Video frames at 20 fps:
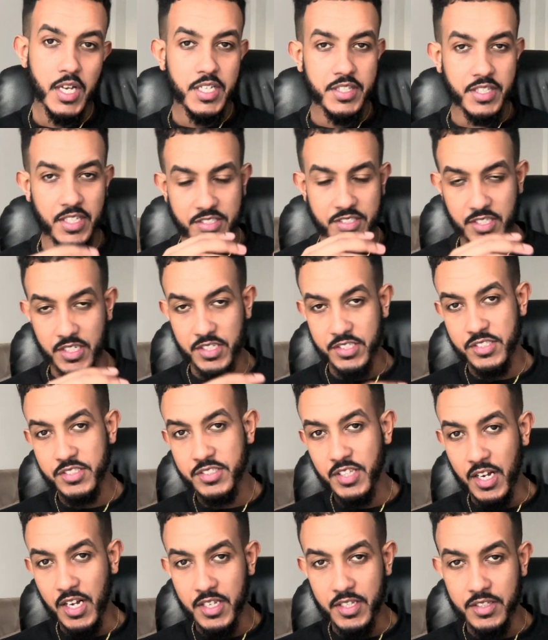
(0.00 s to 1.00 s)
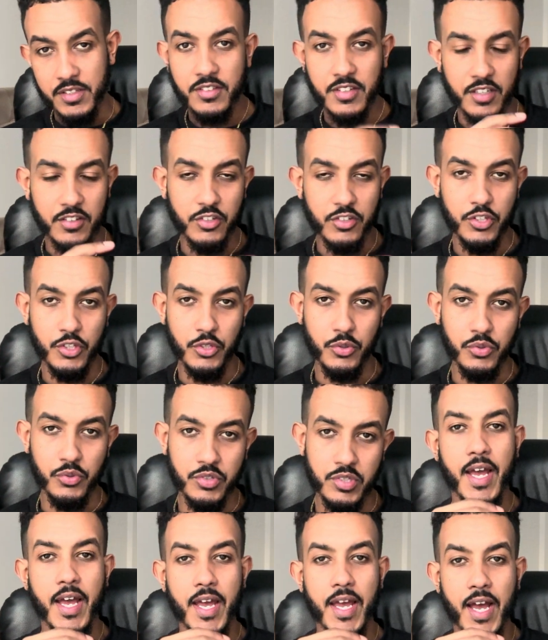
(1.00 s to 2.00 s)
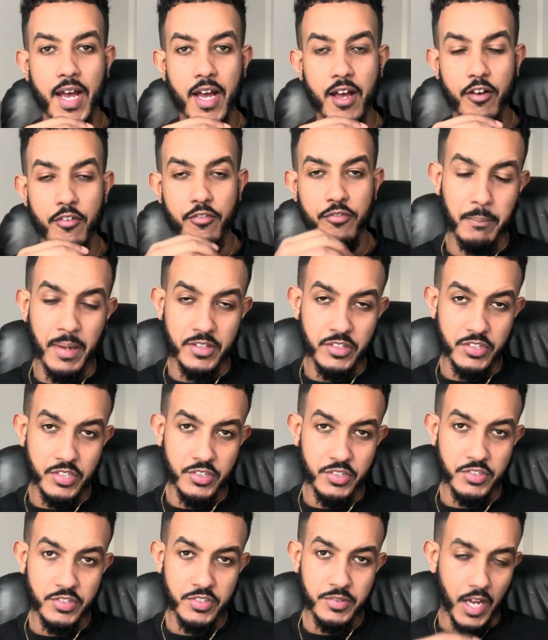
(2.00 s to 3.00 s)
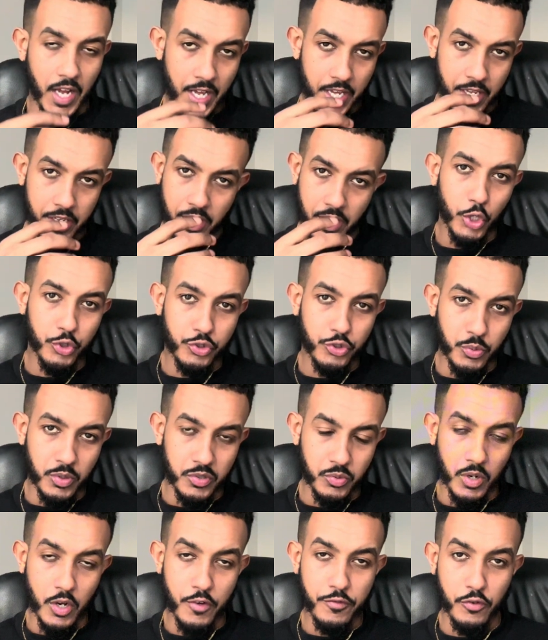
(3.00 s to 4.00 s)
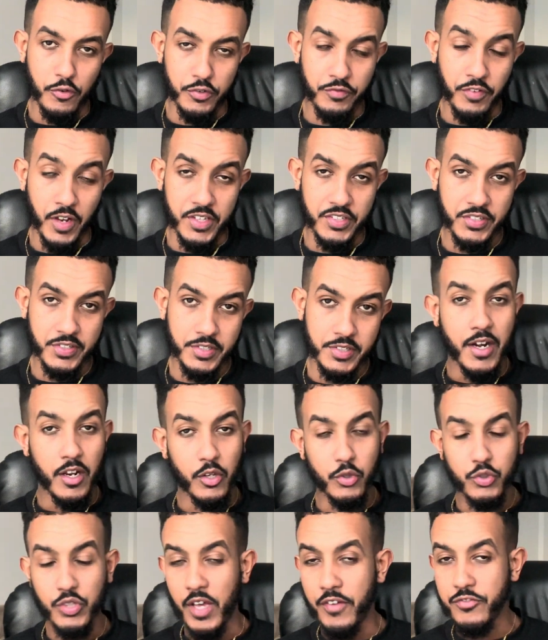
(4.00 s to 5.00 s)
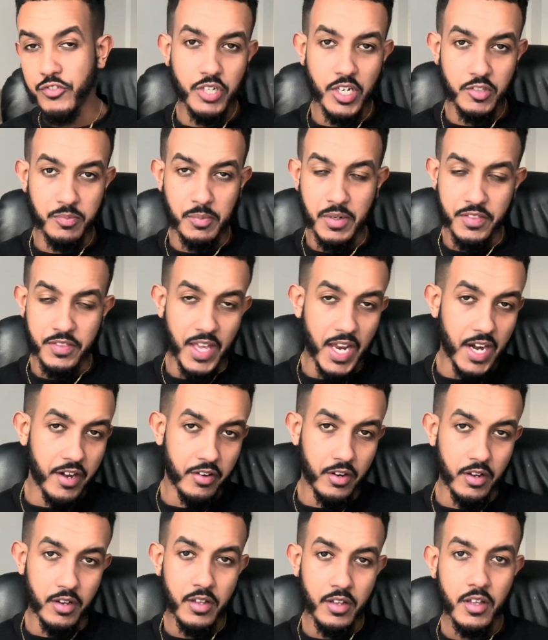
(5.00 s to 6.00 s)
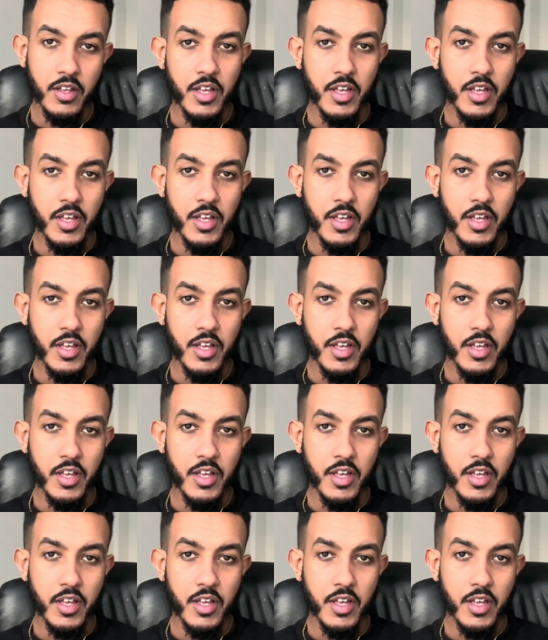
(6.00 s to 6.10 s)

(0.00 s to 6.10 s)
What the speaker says: There's solicitors that I tend to use. I have mentors I go to as well for advice. And I also have tradesmen in the area.